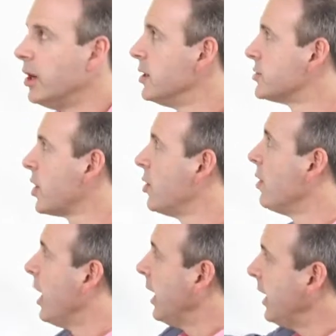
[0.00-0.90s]
So
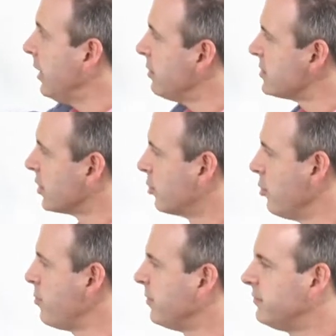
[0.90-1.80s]
here is a
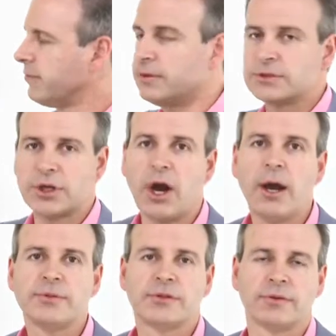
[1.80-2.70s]
group of different
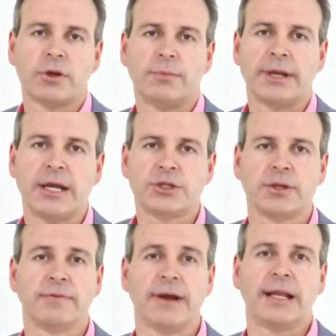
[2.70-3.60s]
types of accommodation
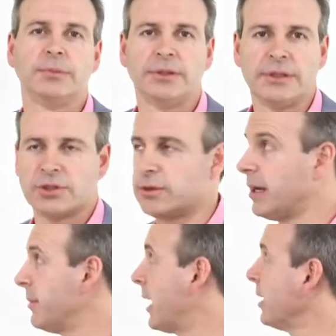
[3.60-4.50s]
available in the
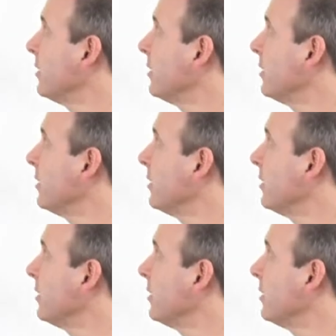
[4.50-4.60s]
Australian market.